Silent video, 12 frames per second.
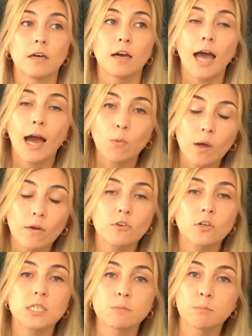
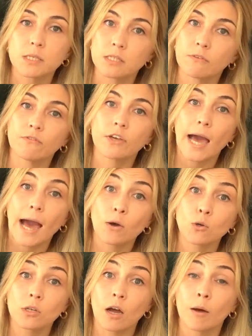However, specific
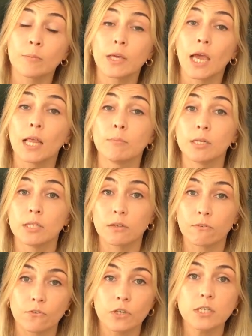outcome can be
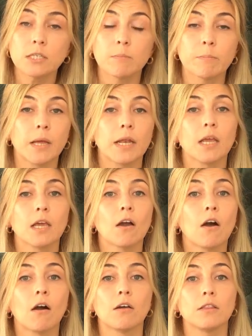different depending
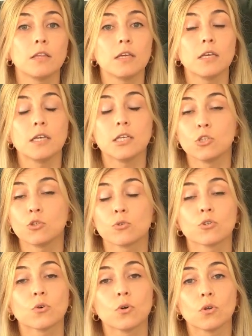on the
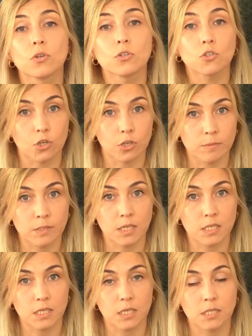individual
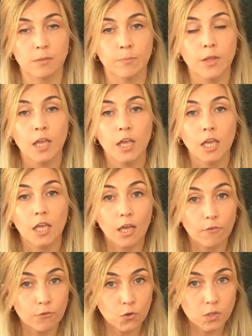circumstances.
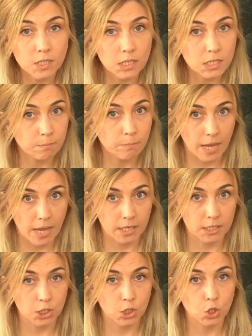If you
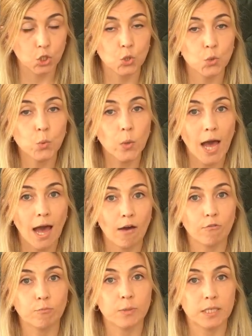suspect you
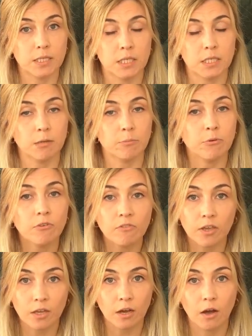have placenta
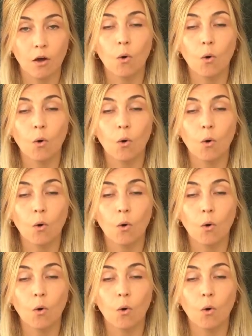previa